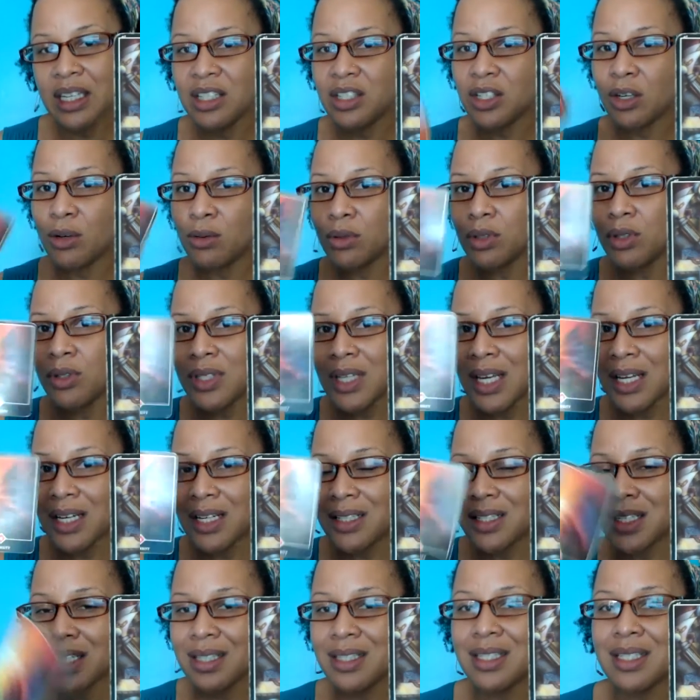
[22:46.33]
Don't lose that
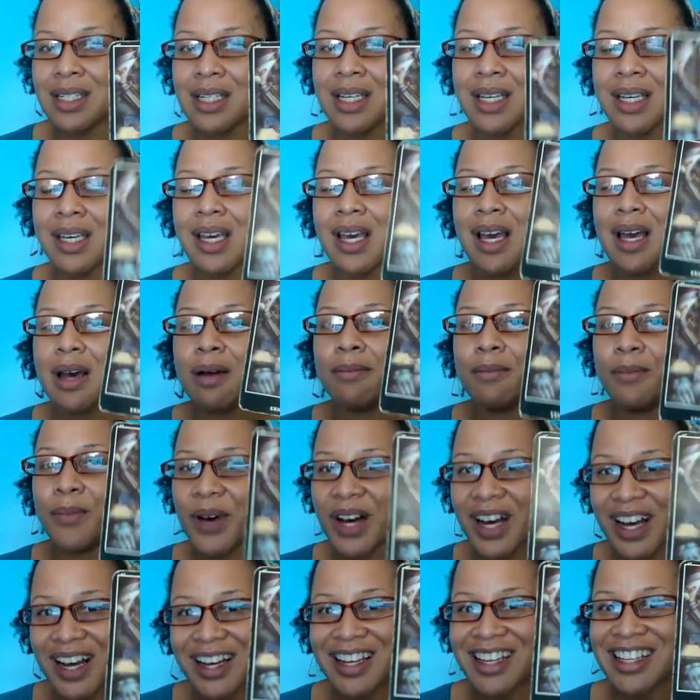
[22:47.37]
intensity,
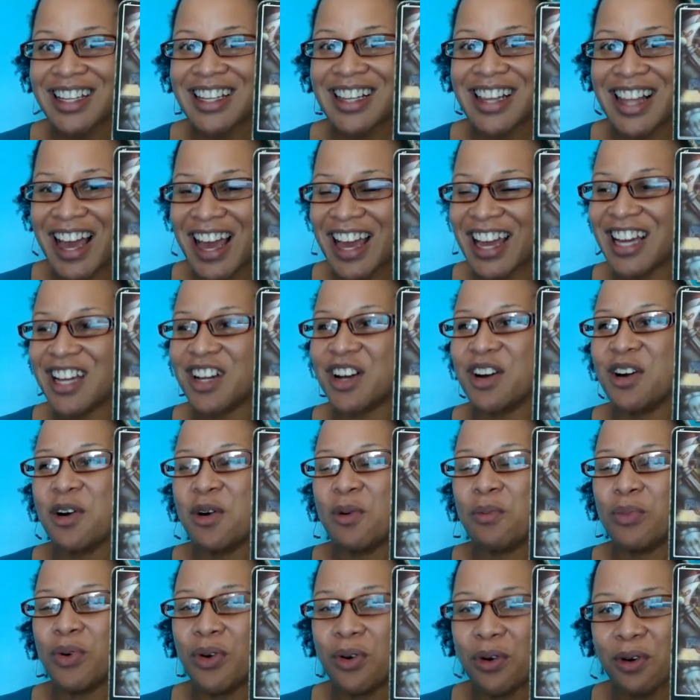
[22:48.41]
but like
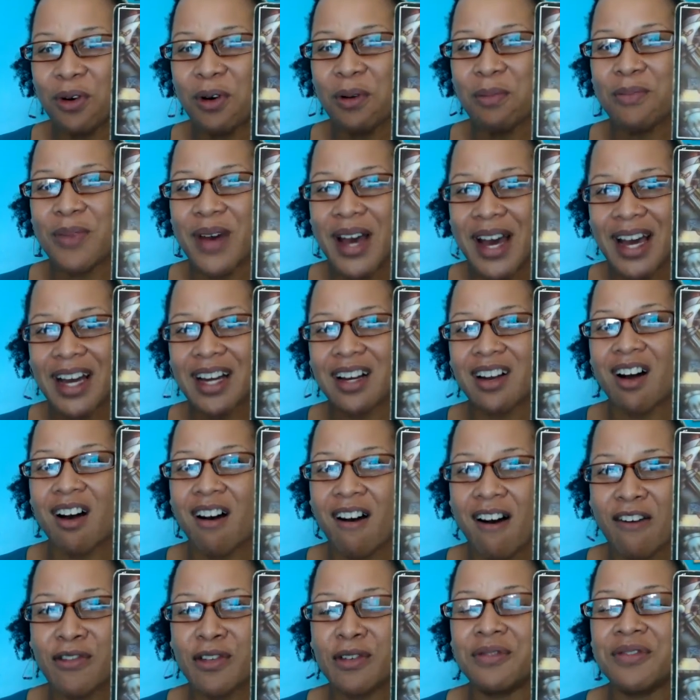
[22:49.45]
pull back
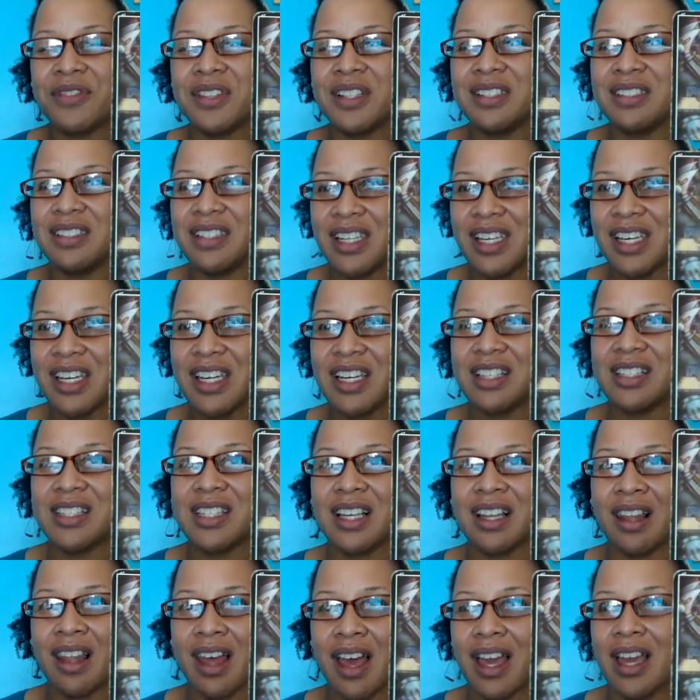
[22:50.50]
off of the need
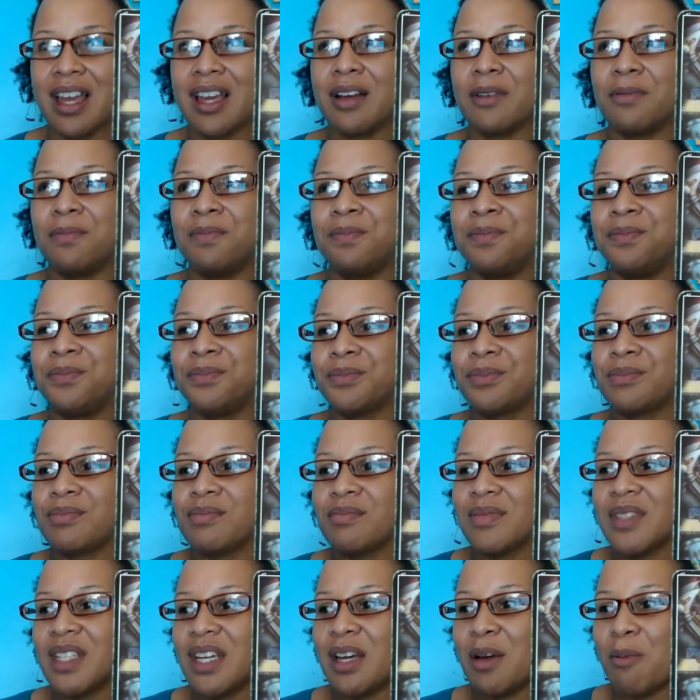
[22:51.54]
to like
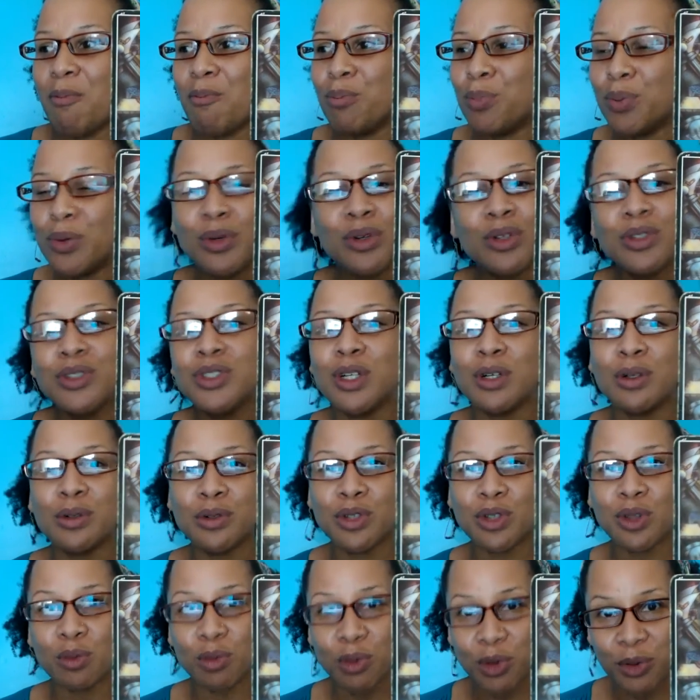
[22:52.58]

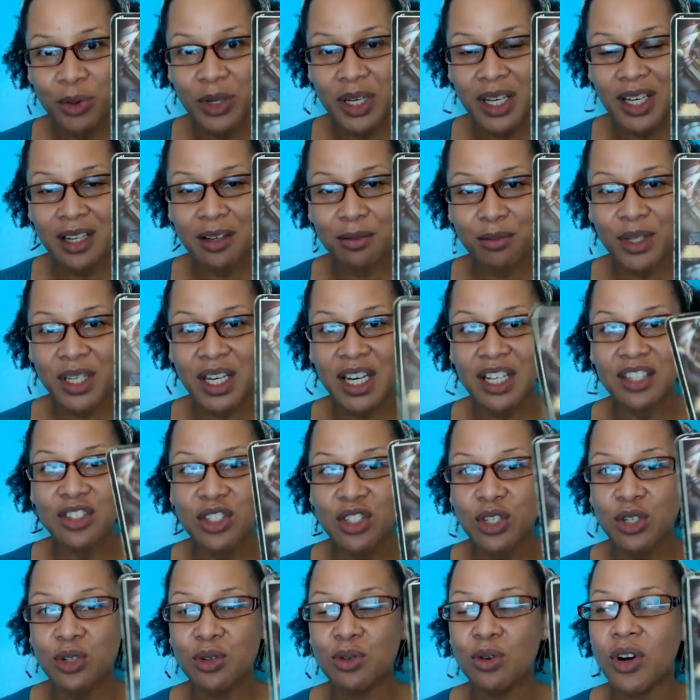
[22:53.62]
bulldoze through it, because
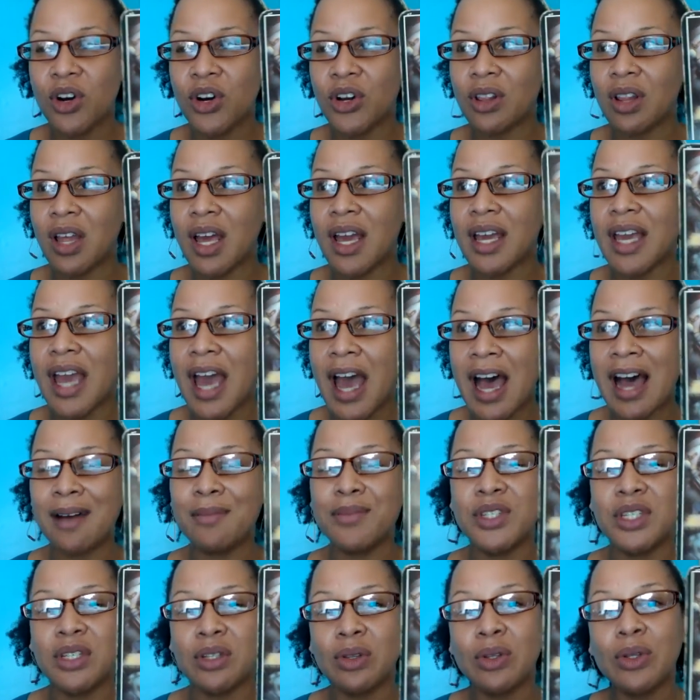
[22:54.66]
you are like
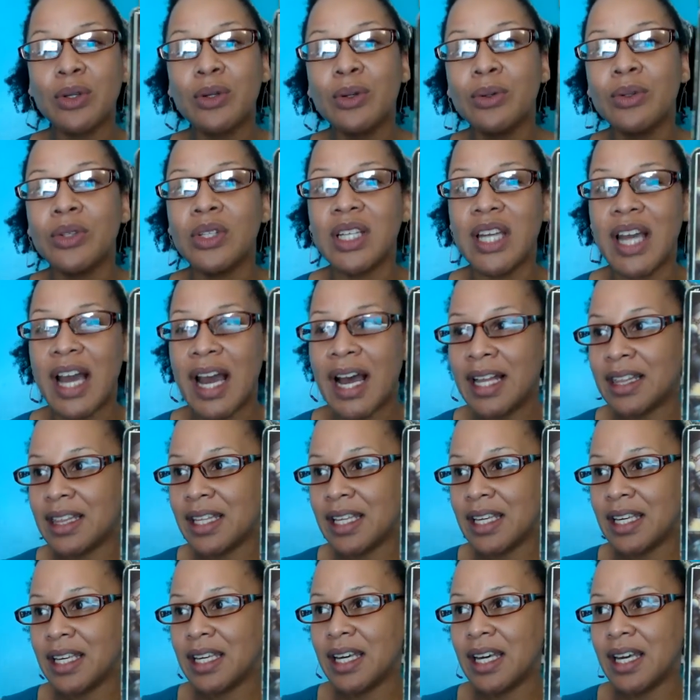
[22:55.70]
absolutely at
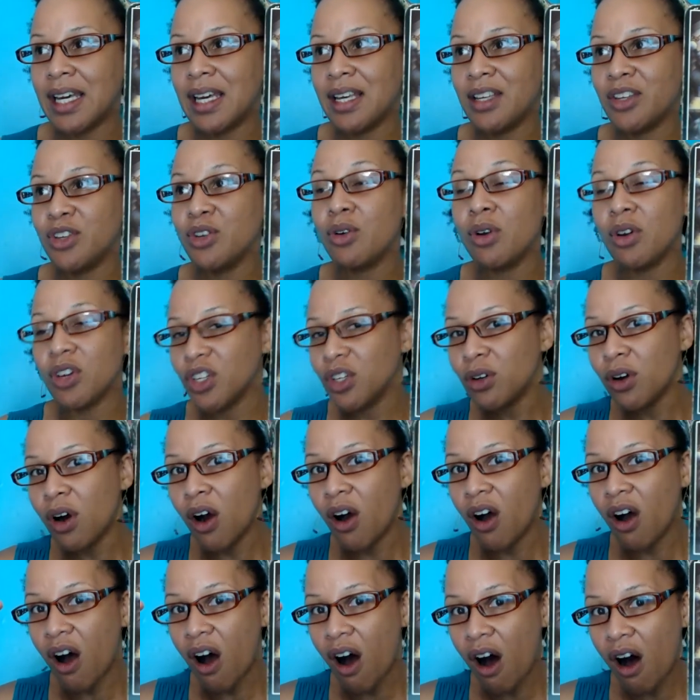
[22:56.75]
the, you're
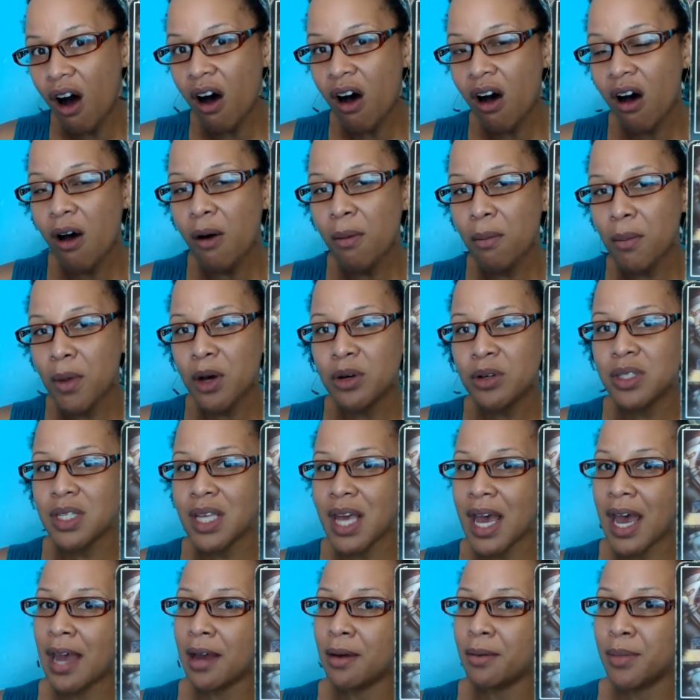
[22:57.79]
almost
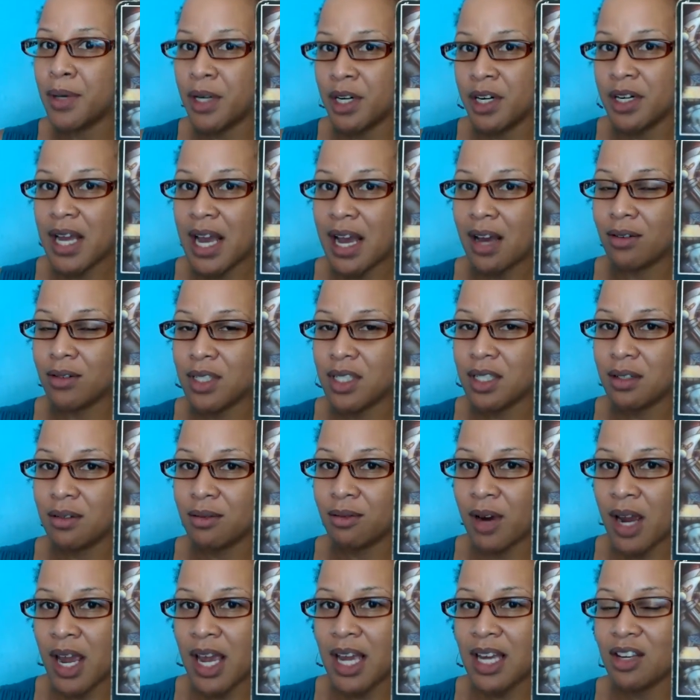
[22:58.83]
at burnout,
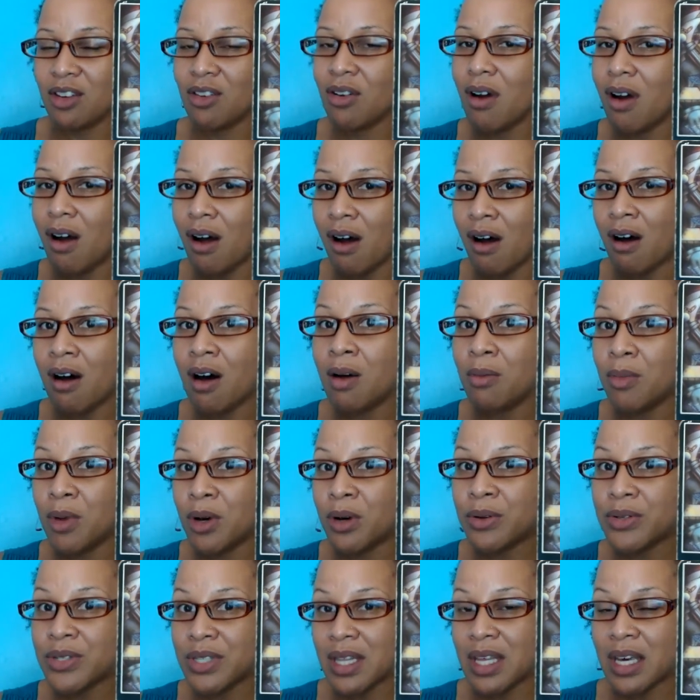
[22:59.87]
right? You're
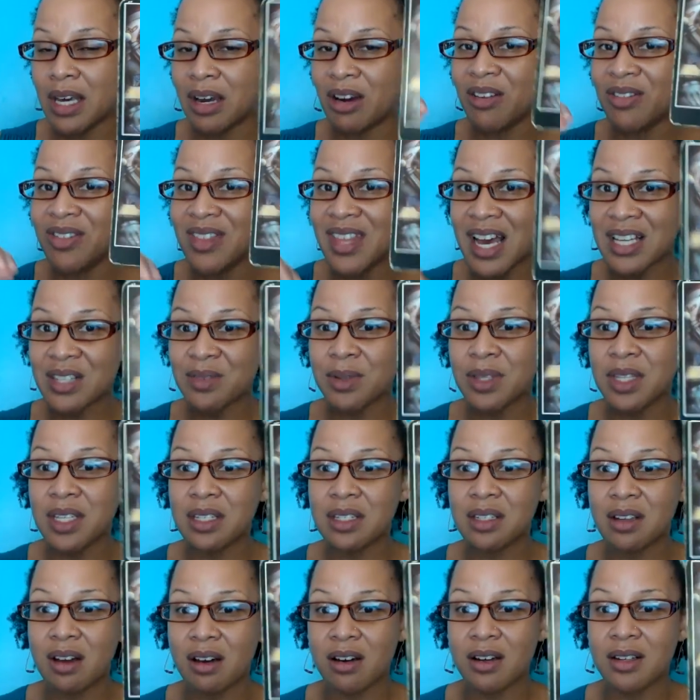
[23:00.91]
almost there. That's what
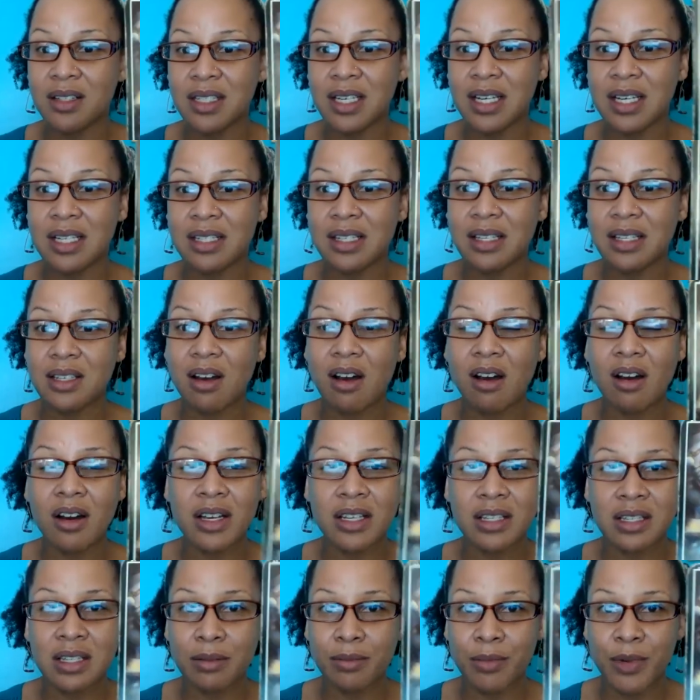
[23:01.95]
this card says. card
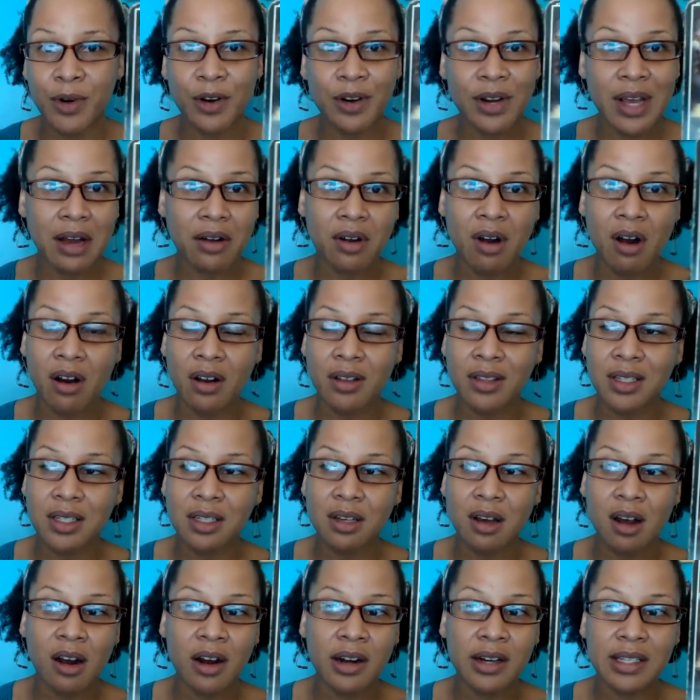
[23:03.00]
is the burnout card. This
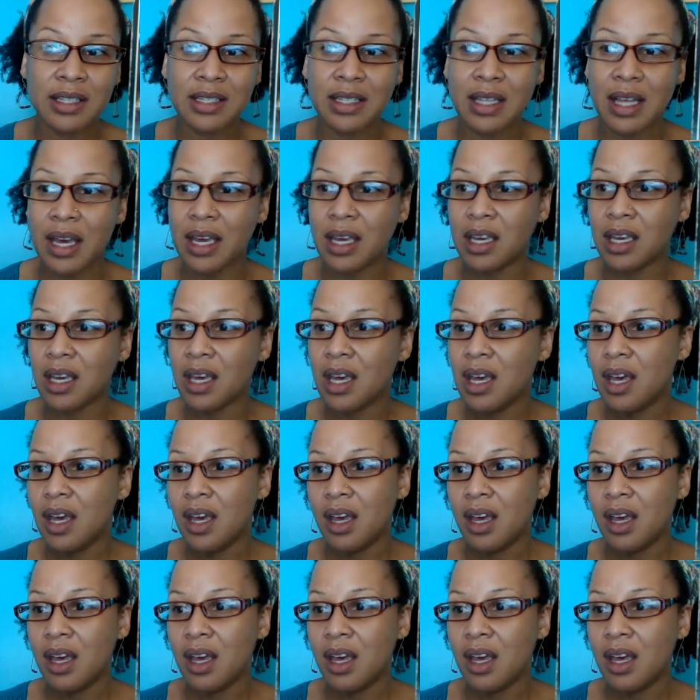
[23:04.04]
card is like,